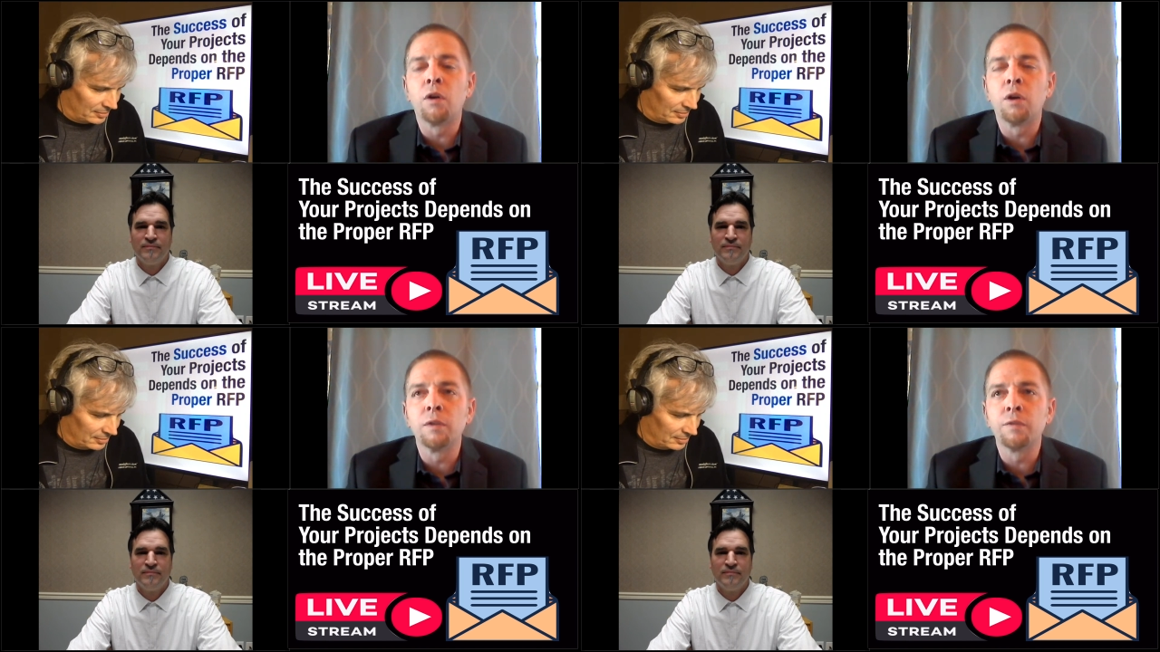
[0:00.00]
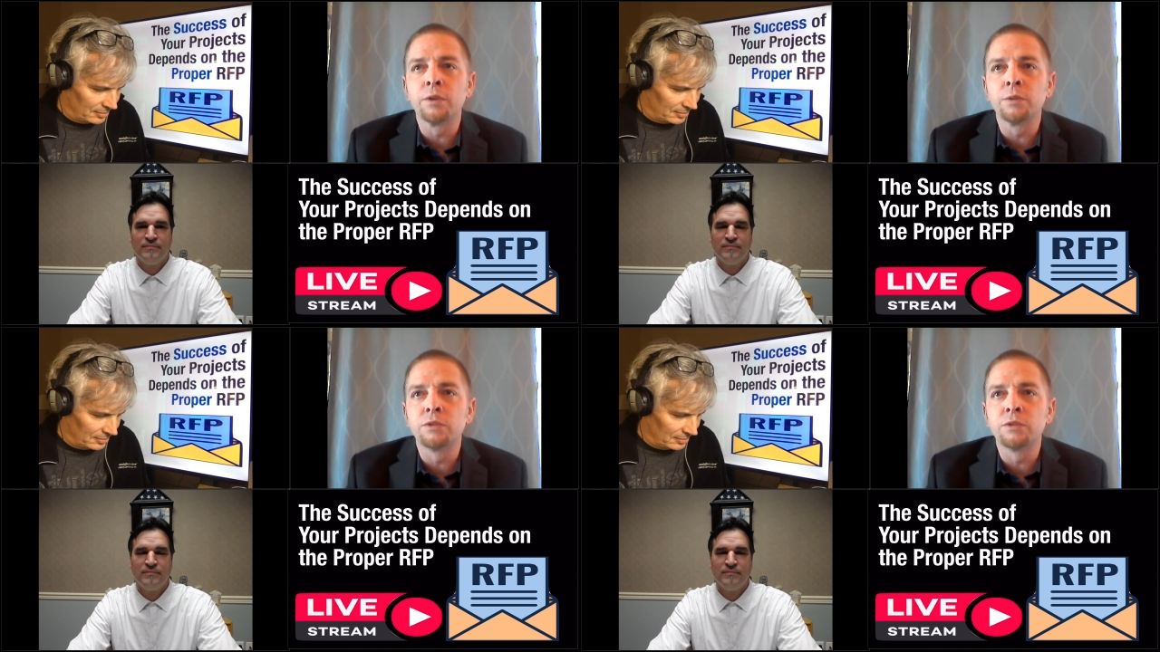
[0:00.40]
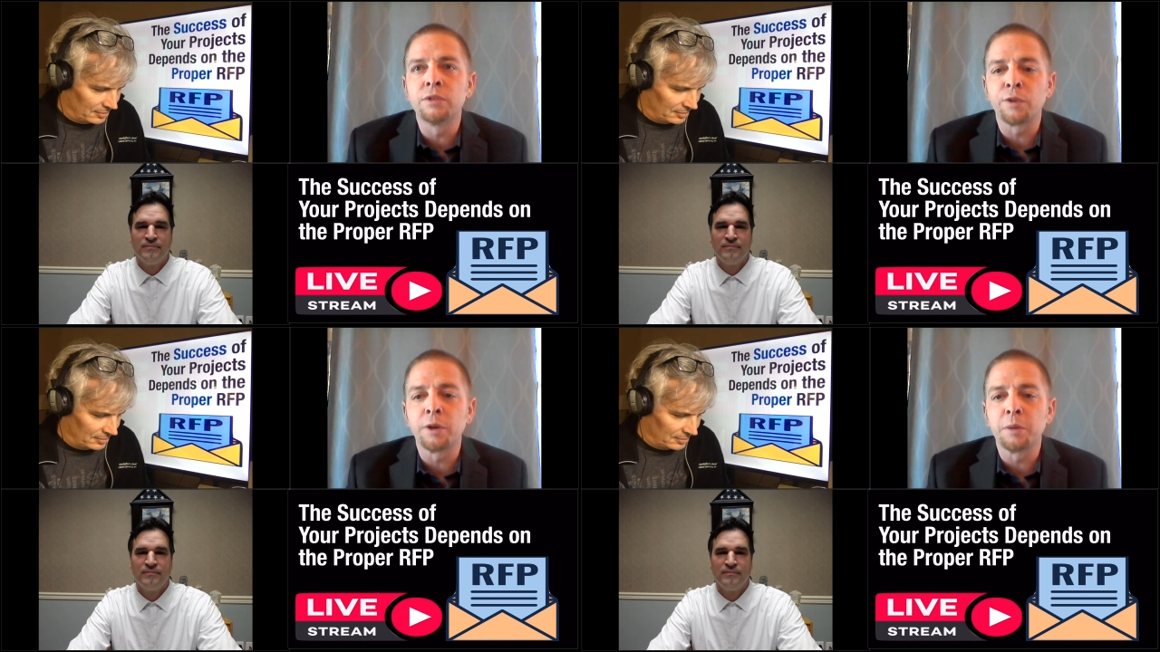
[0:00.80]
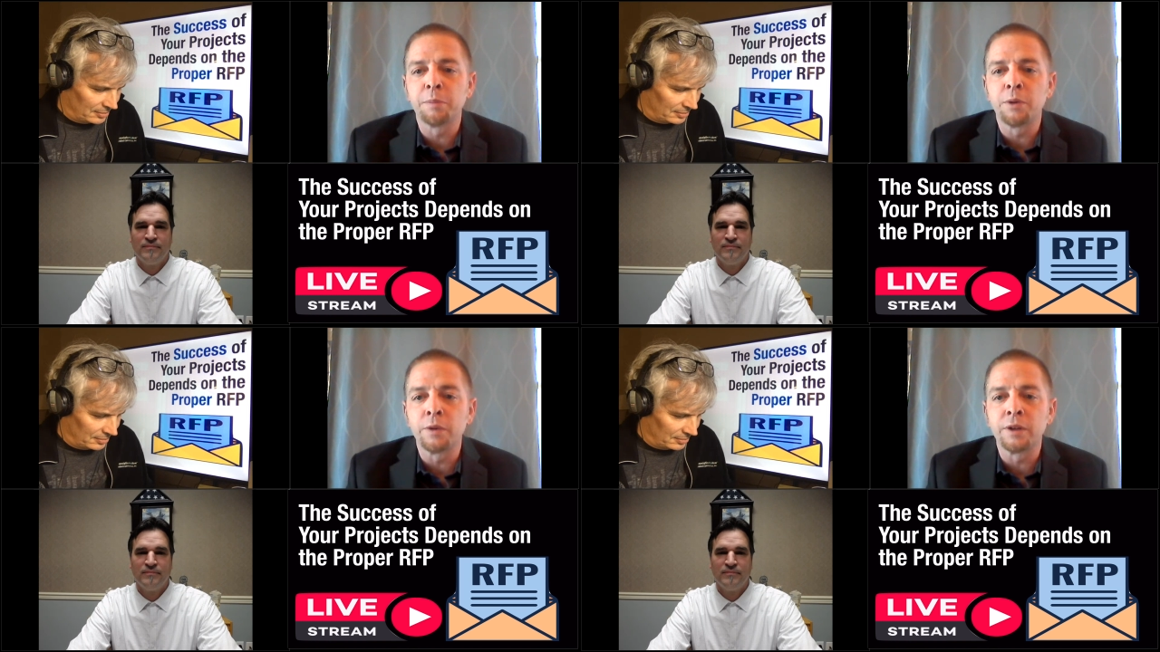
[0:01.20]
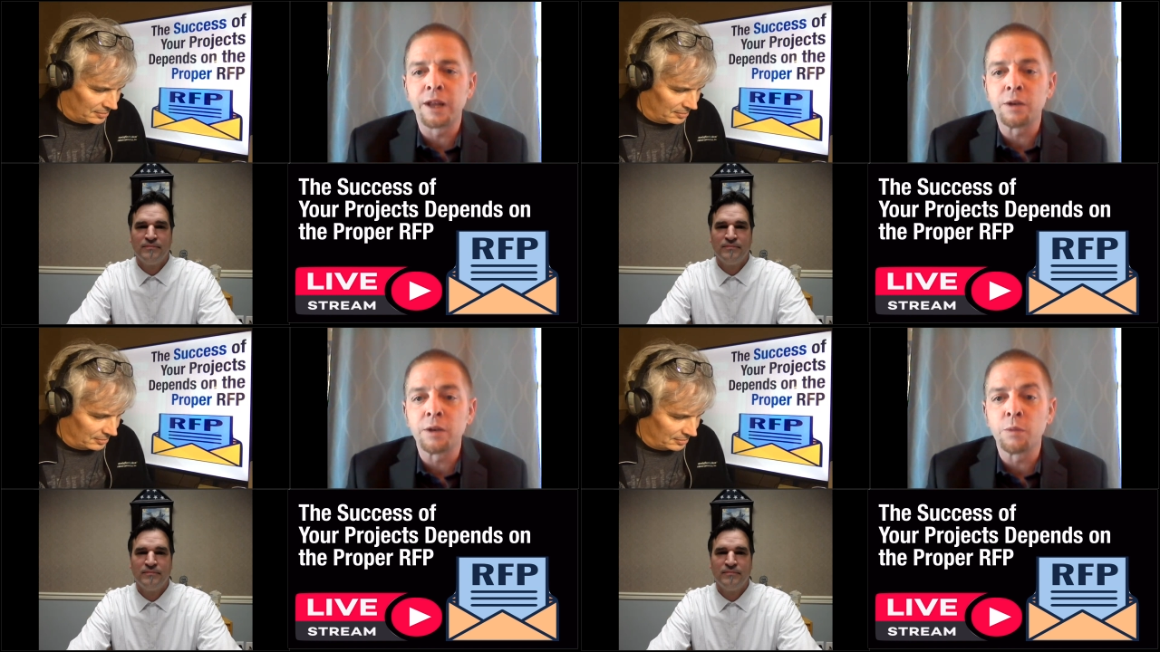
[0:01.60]
Speaker 1: all of those different
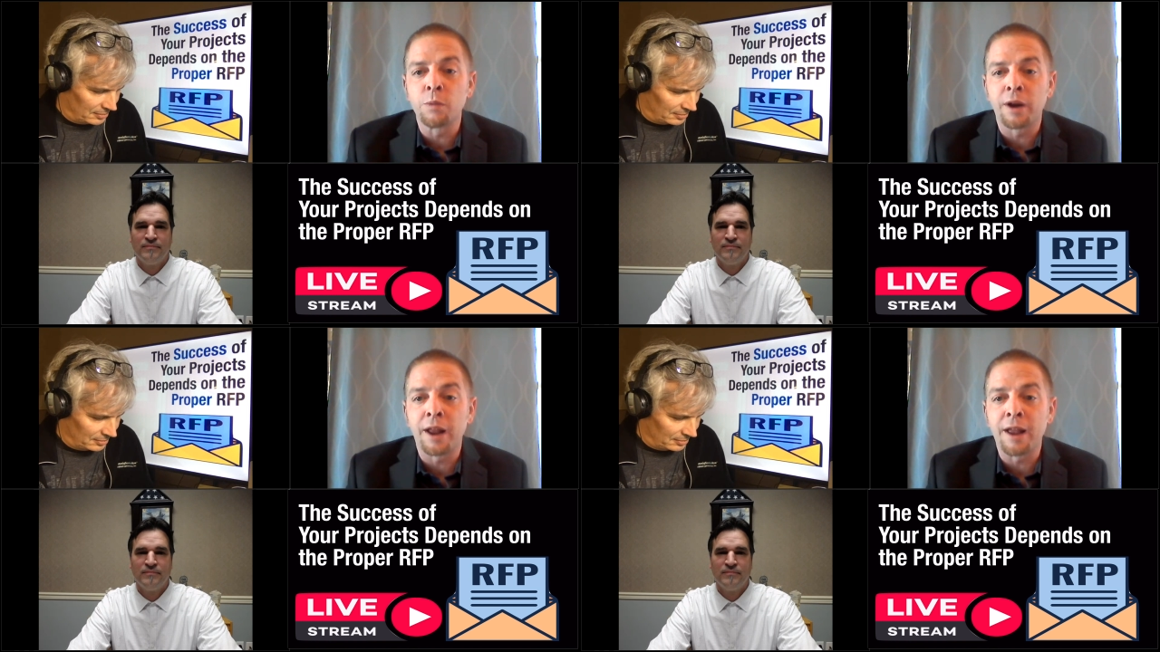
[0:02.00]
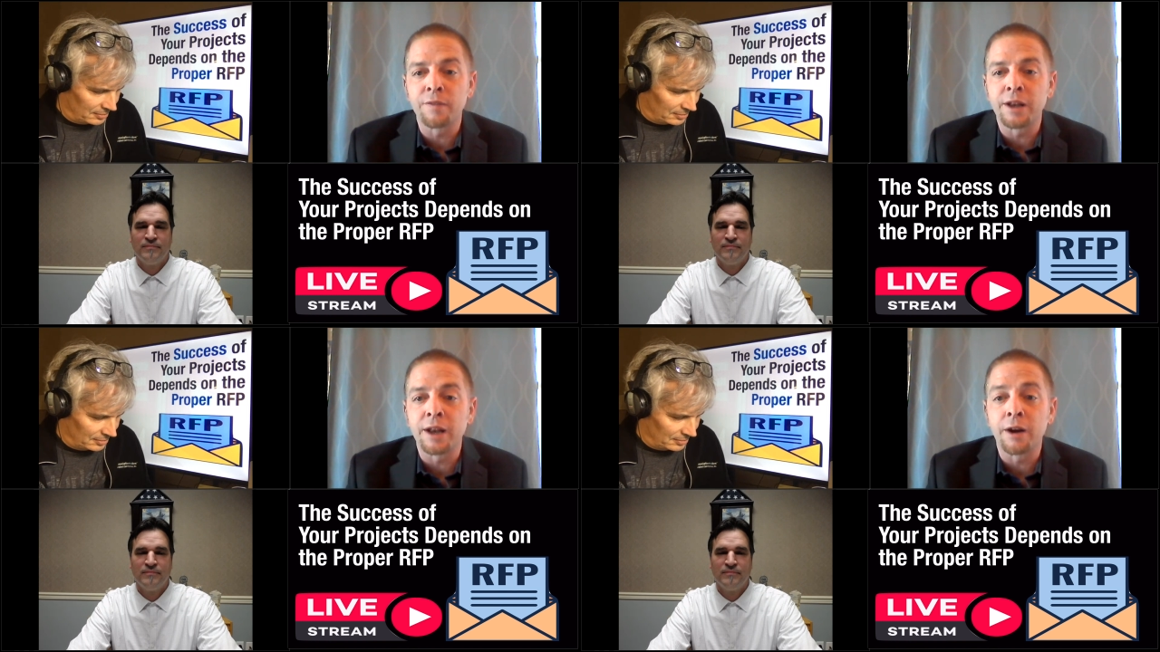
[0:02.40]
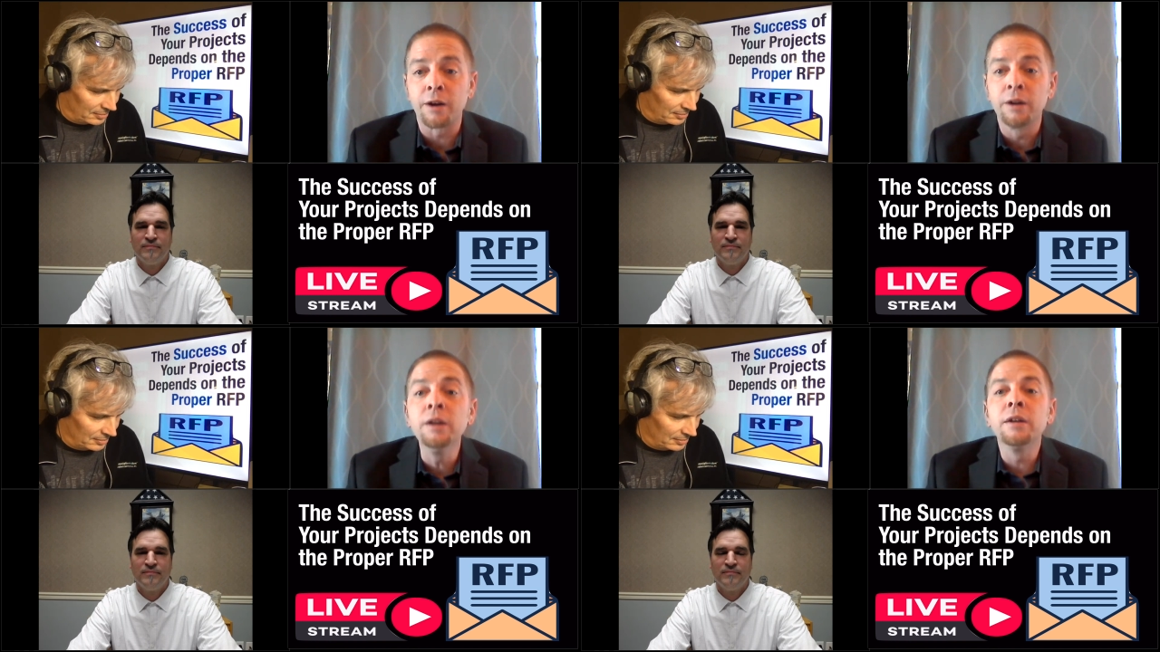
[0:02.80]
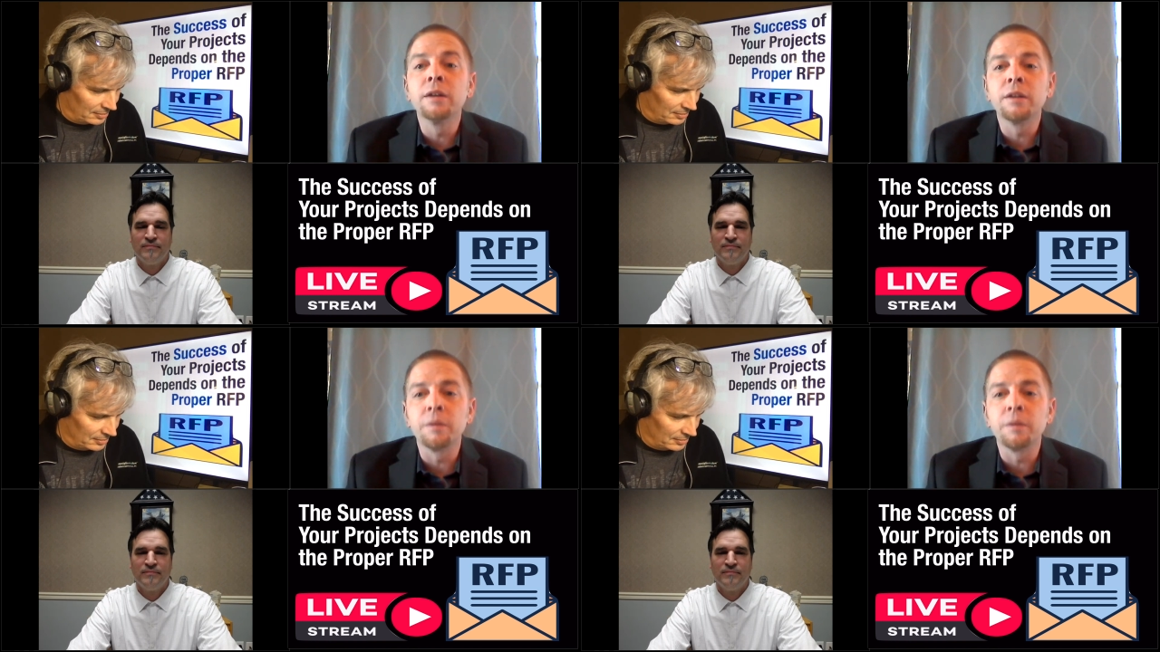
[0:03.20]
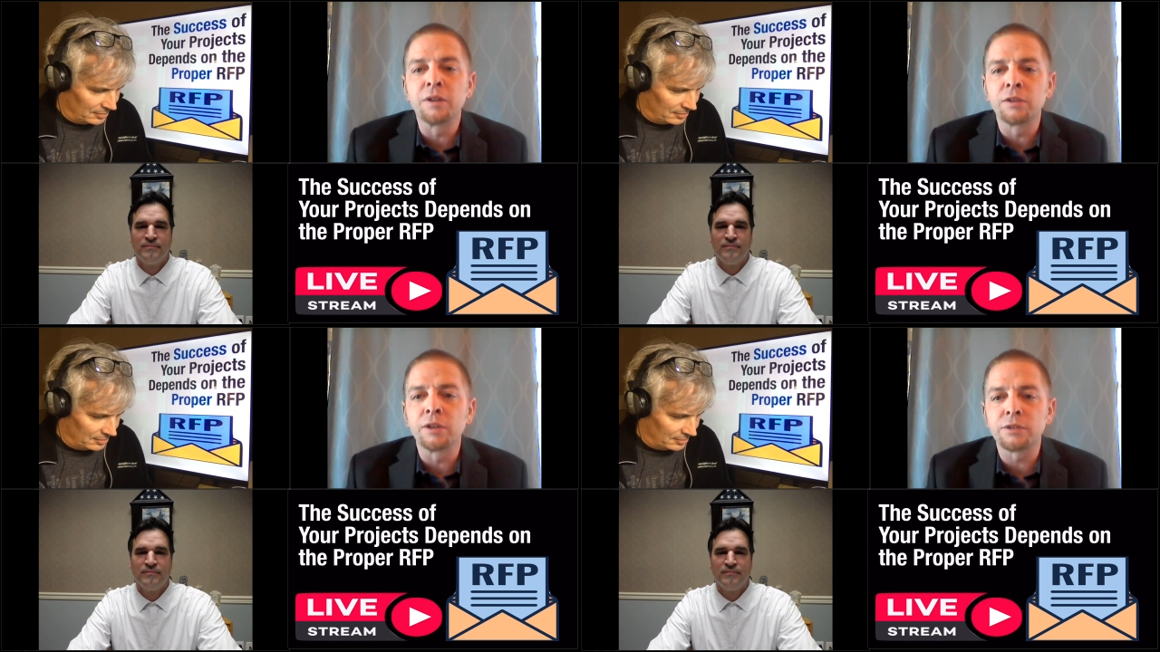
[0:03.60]
components that you want to have in there. The
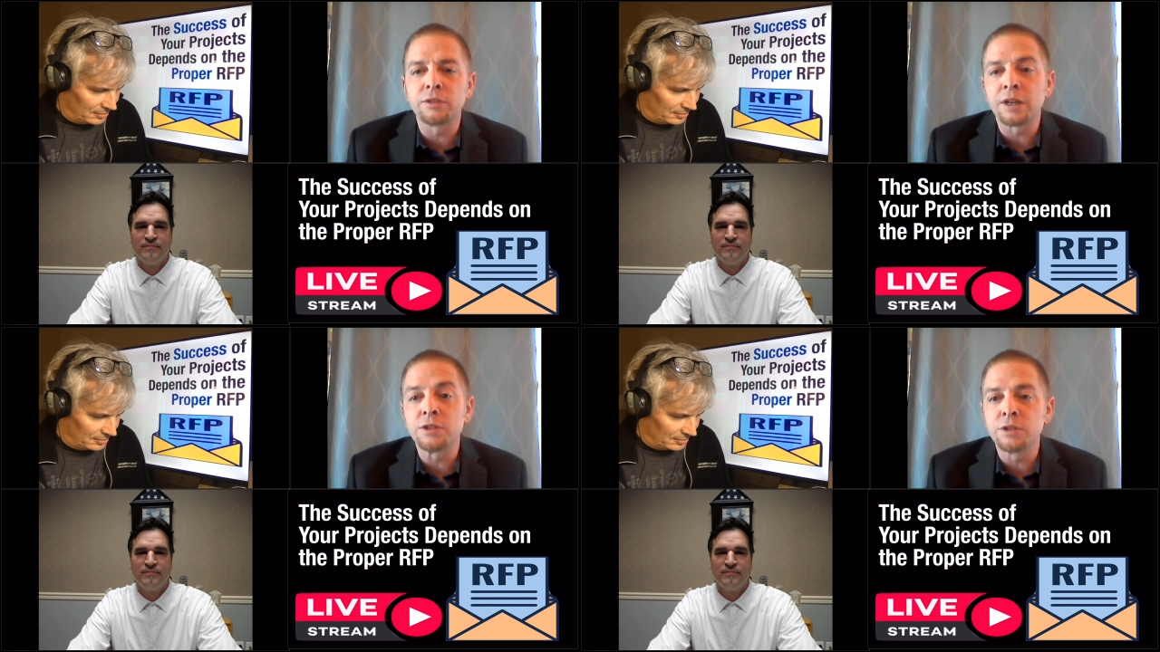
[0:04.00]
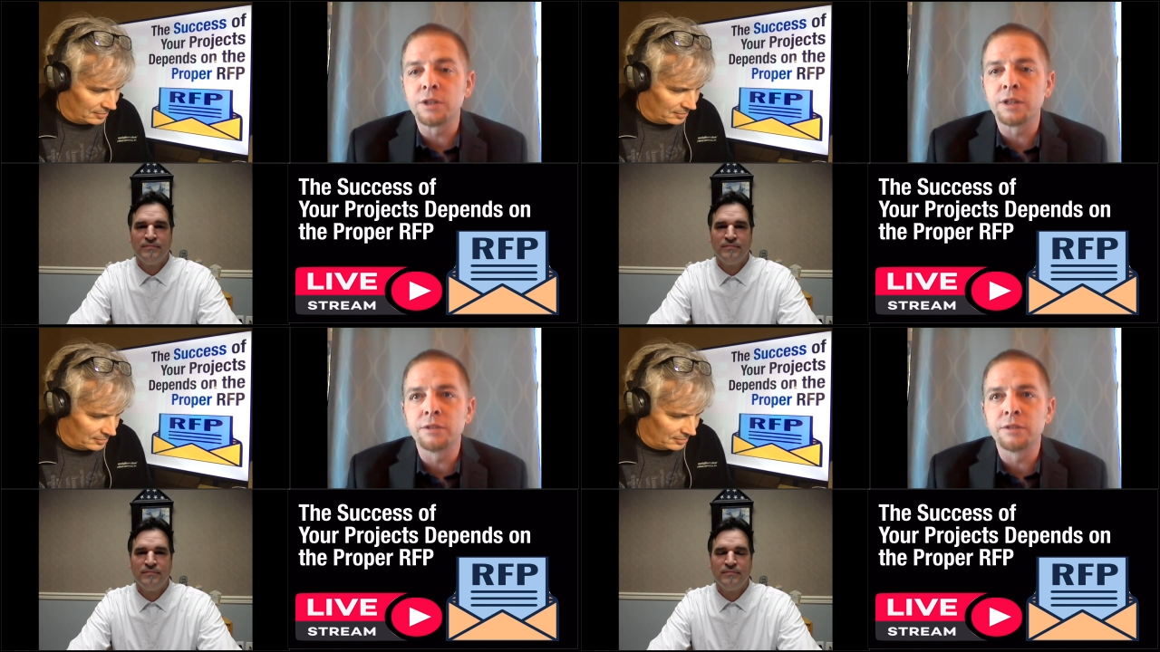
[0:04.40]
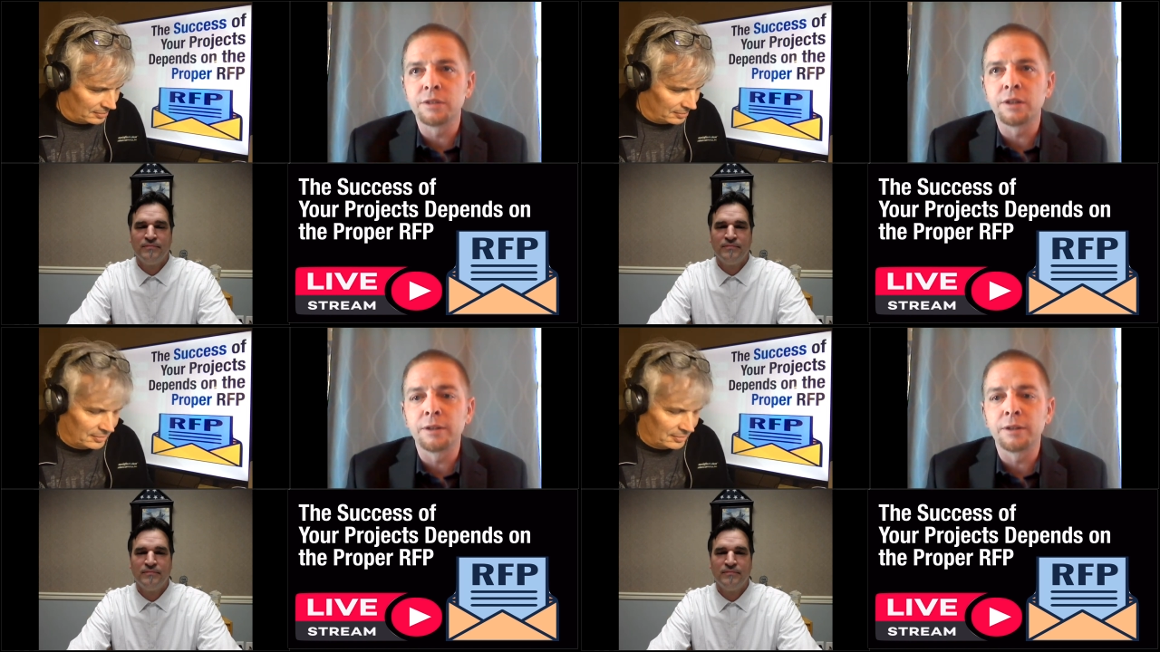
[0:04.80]
bid solicitation sheet is uh,